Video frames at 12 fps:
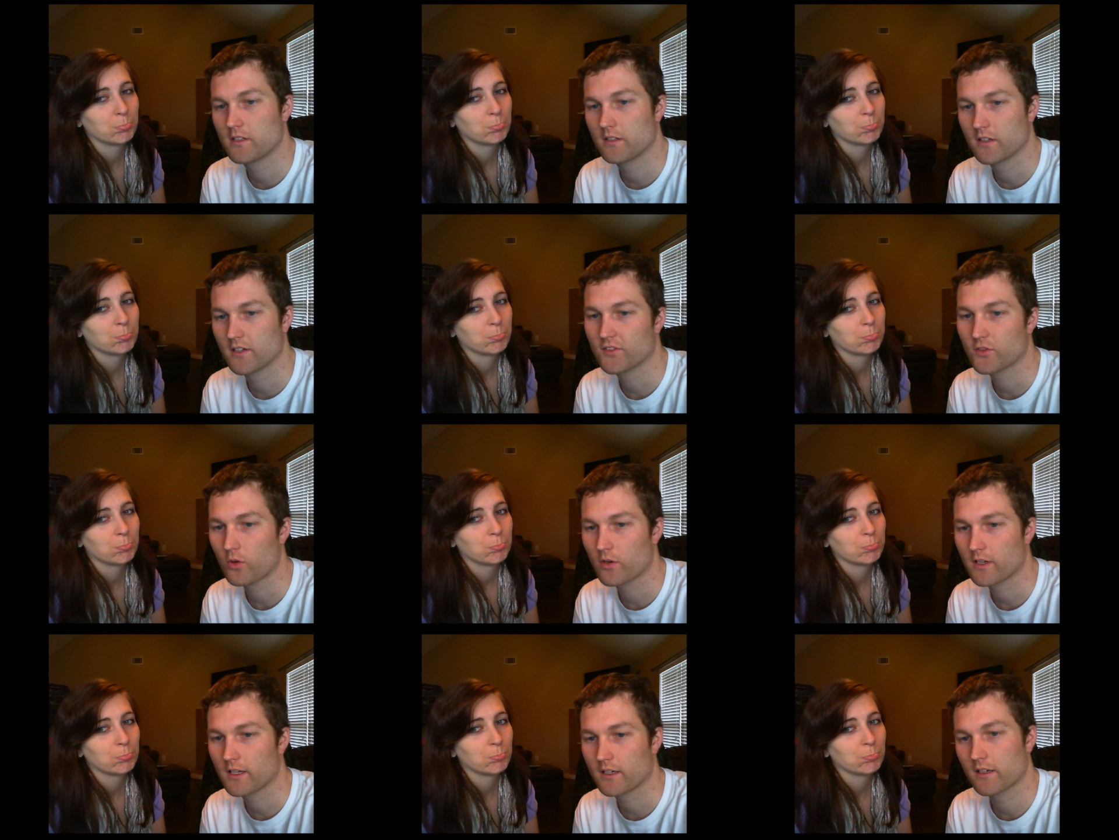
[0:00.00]
Speaker 1: says sorry
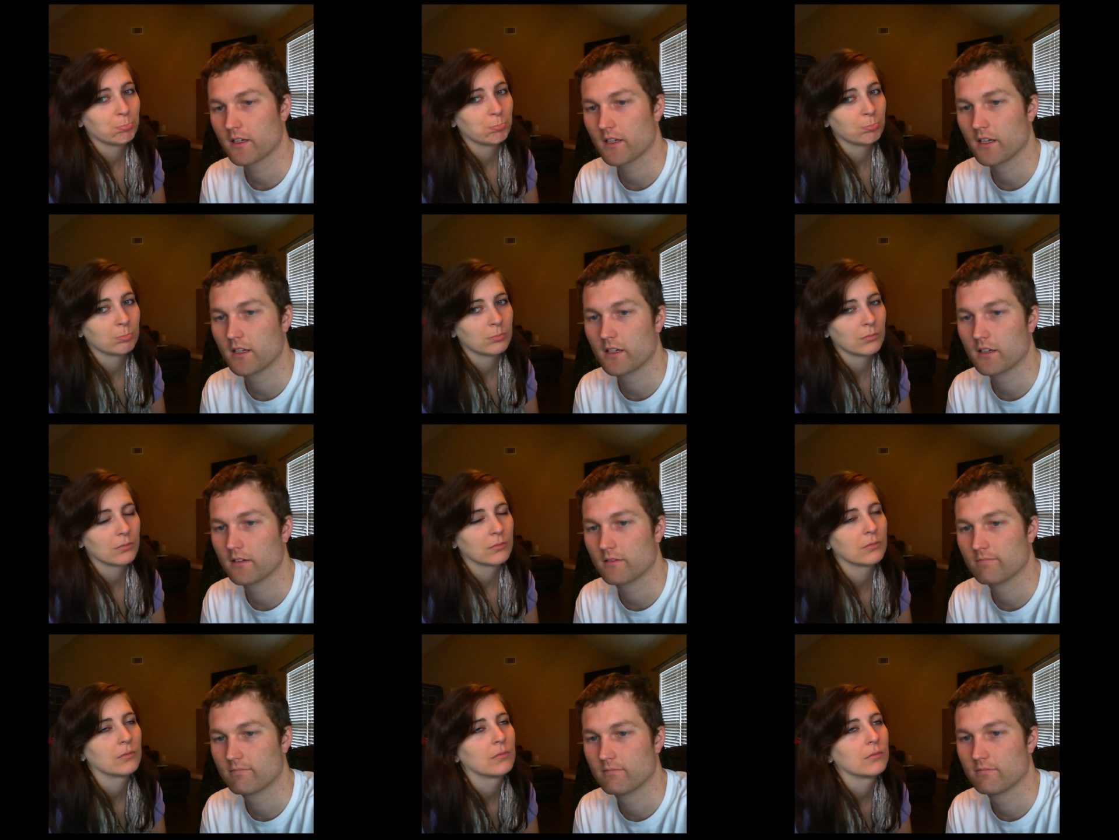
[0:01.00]
like a Canadian.
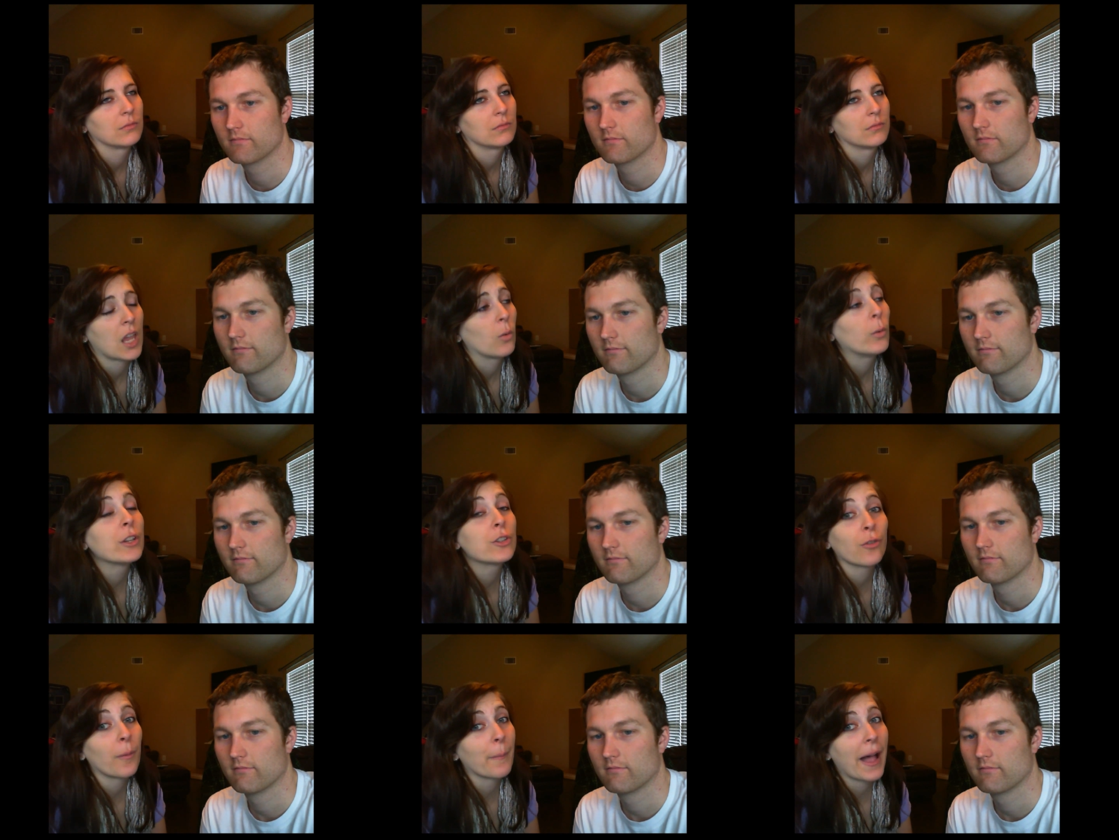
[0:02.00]
Speaker 2: Which
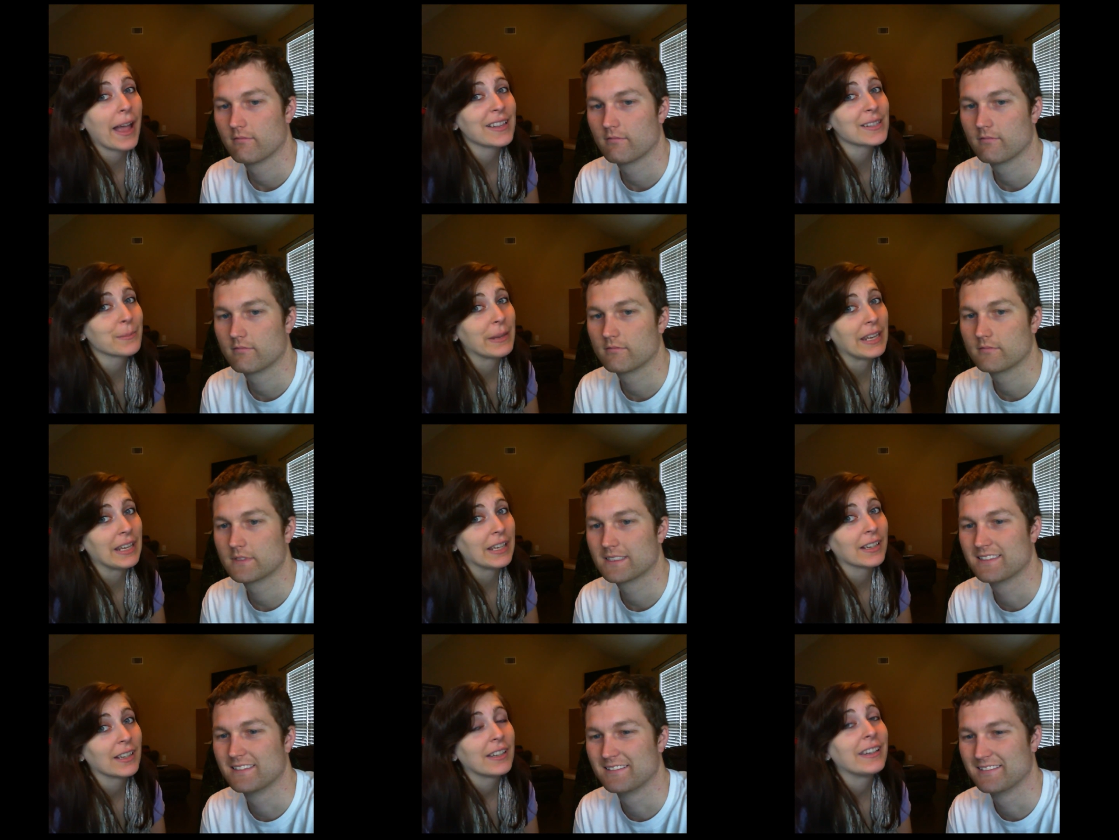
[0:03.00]
reminds me,
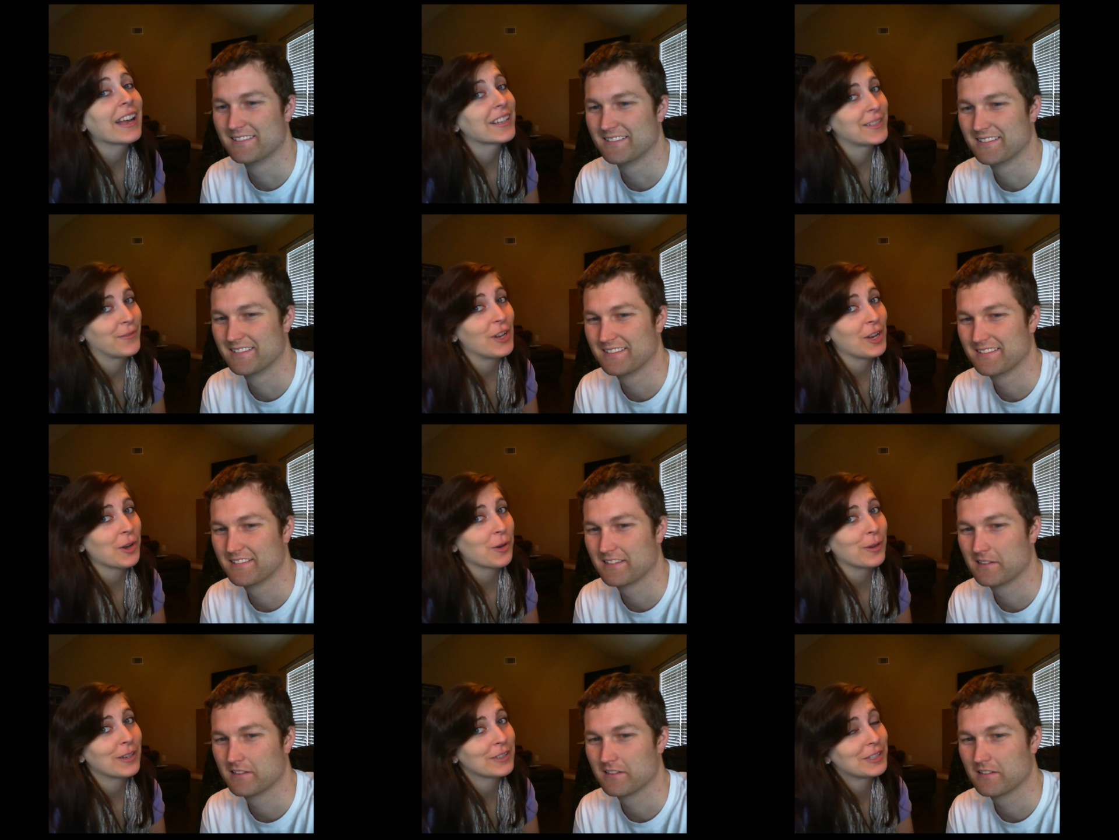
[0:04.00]
next video
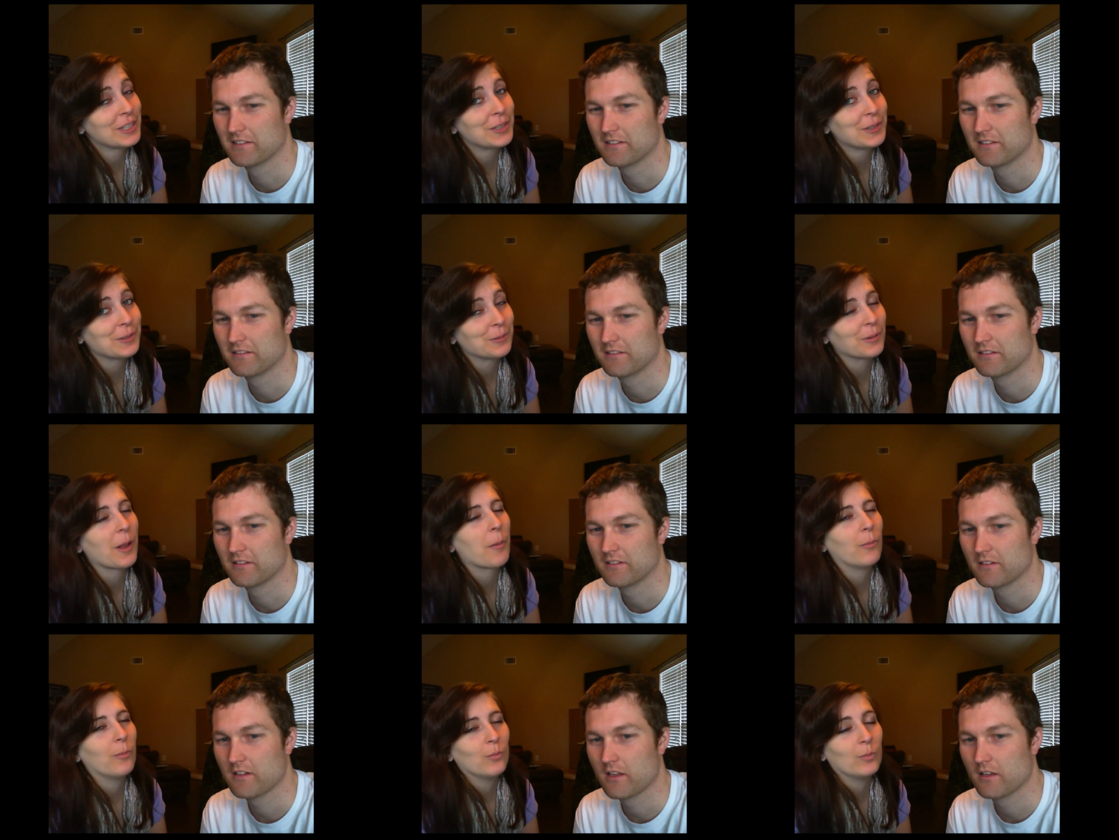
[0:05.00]
we do,
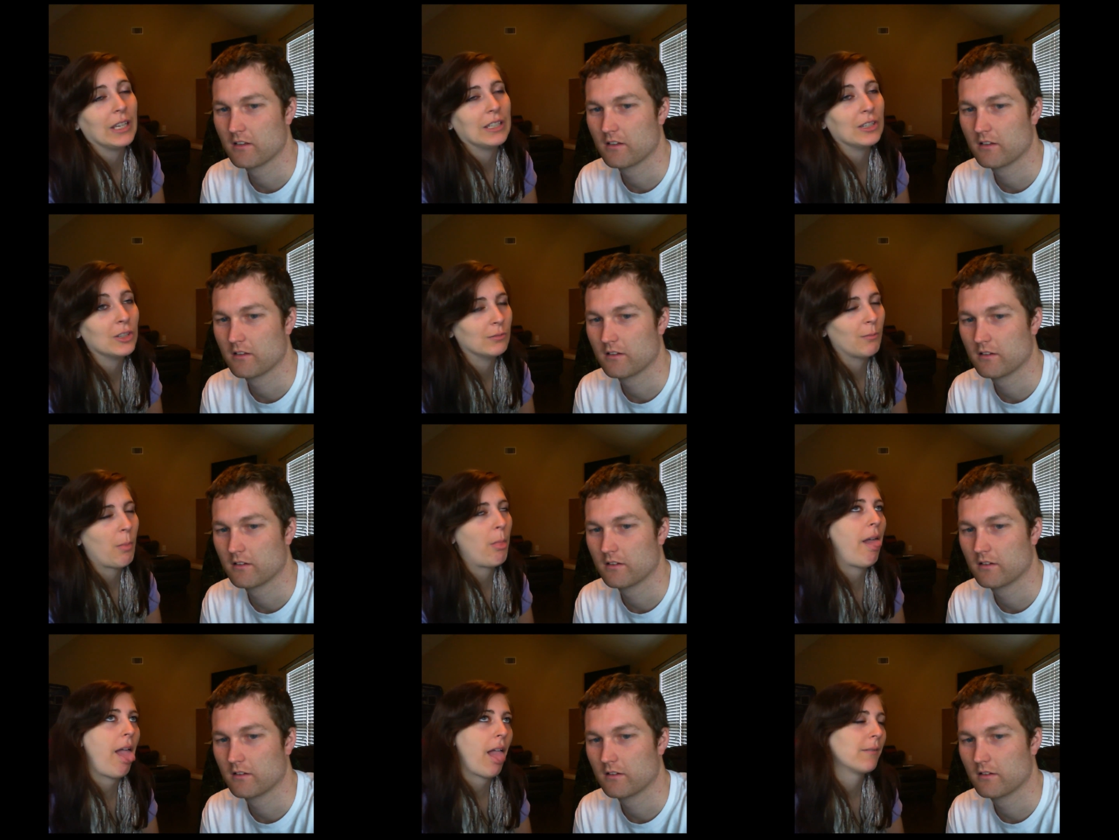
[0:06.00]
we do,
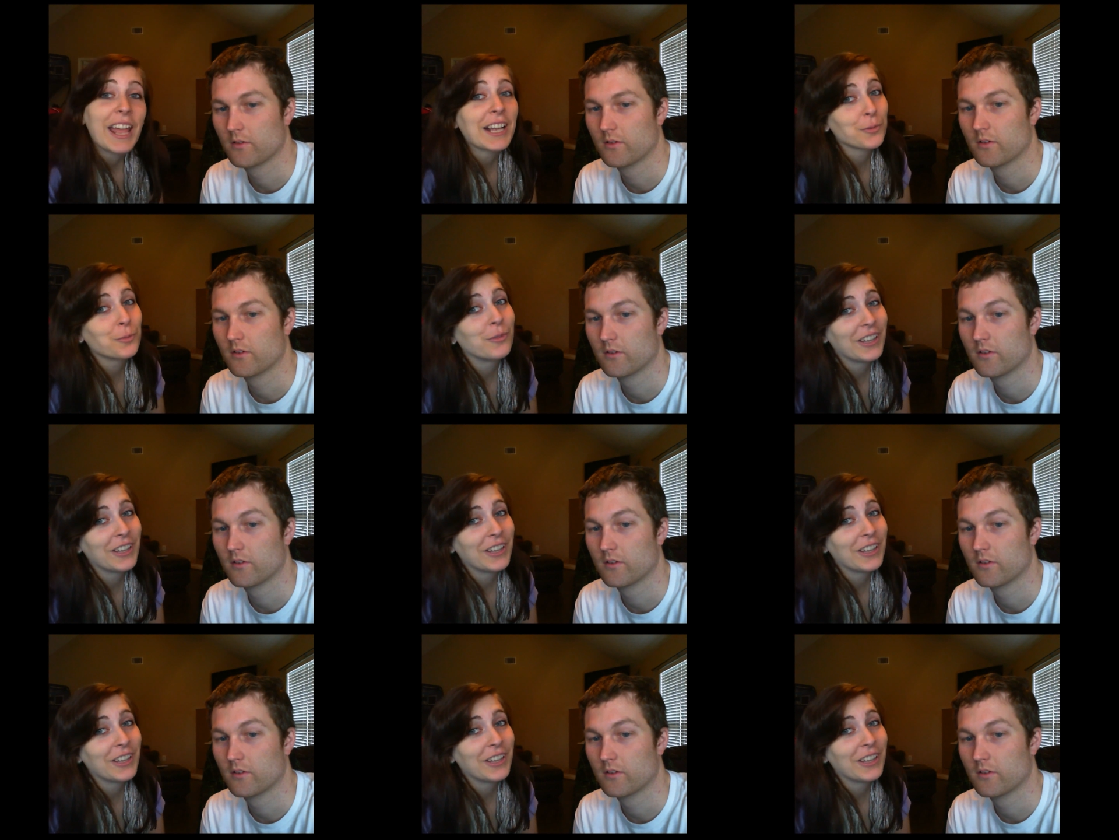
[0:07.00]
next,